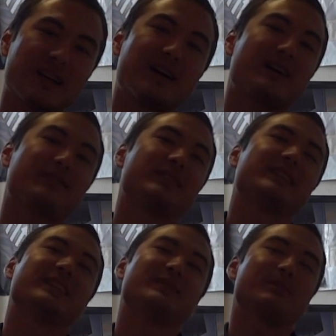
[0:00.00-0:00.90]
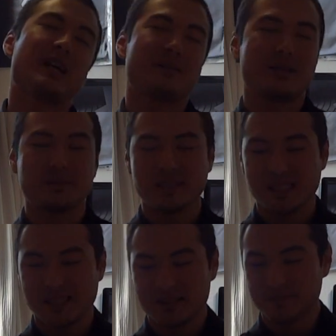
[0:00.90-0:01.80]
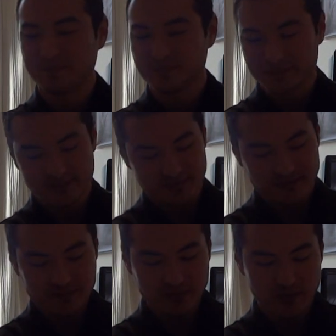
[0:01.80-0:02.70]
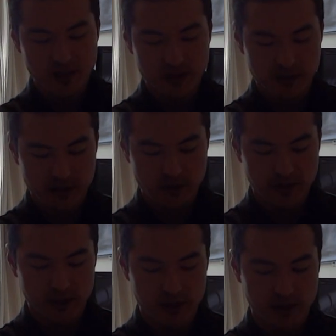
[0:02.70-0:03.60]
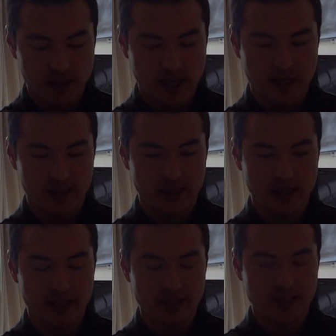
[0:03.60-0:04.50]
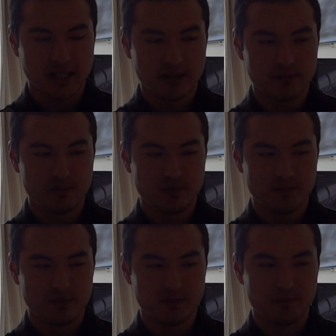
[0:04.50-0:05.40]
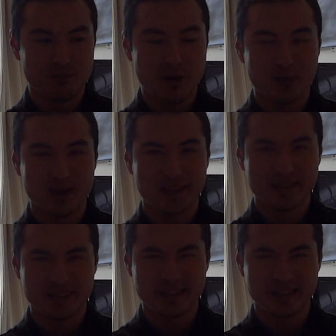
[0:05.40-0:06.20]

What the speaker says: off, and then blah, blah, blah. So eventually, I just kind of memorized the